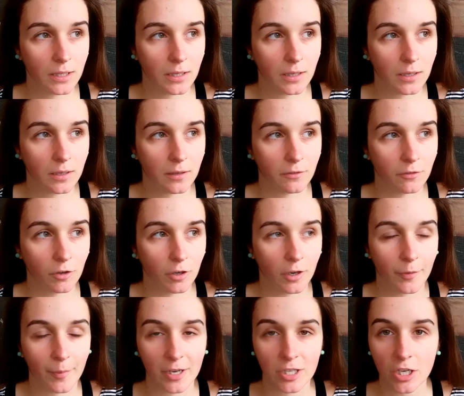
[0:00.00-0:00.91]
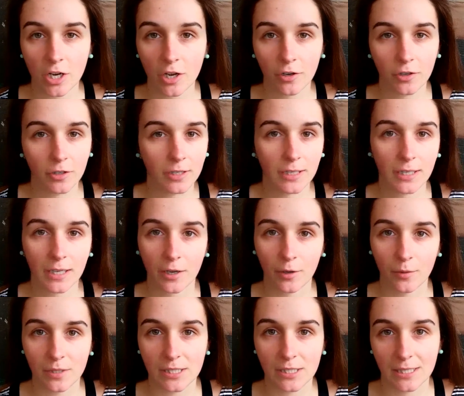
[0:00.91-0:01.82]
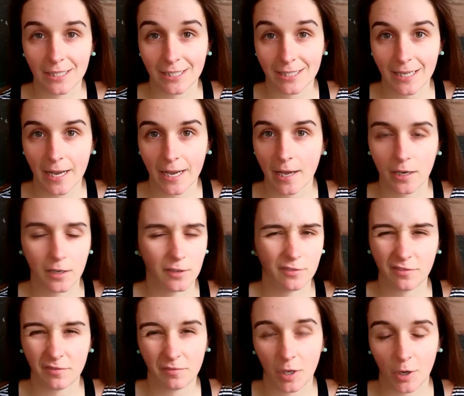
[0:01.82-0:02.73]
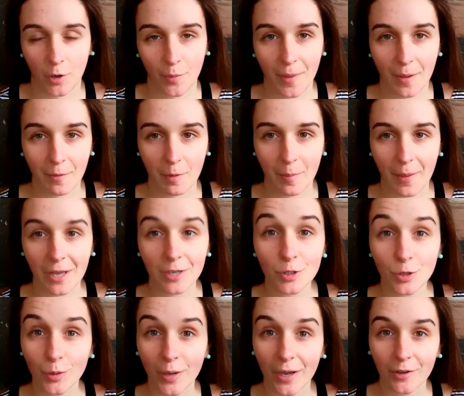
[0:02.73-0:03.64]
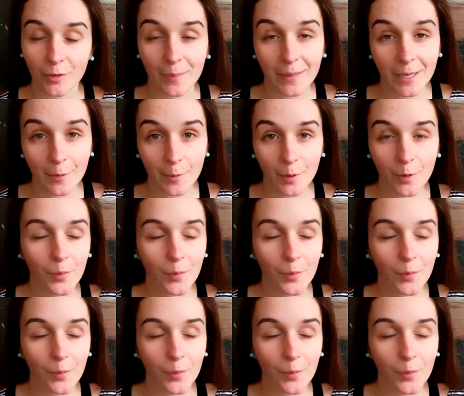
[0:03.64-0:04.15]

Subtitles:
for a lot of my childhood I was in a town of maybe about 200 people,